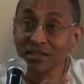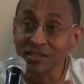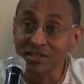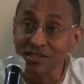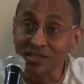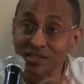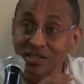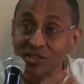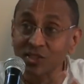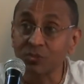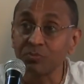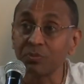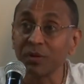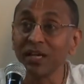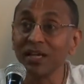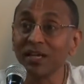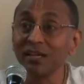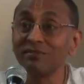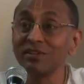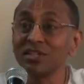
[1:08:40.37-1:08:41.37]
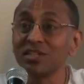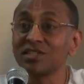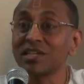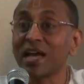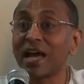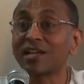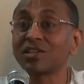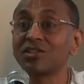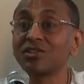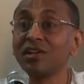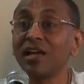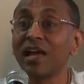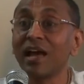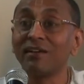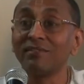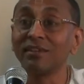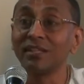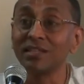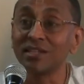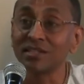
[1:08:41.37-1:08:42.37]
this is the spring which is actually
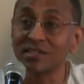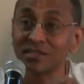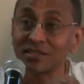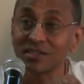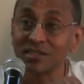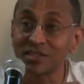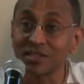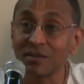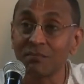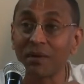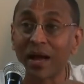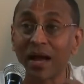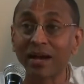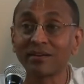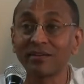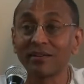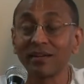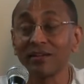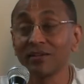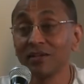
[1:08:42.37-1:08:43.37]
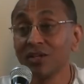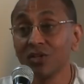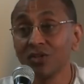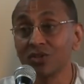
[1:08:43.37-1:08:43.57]
having this is the battery.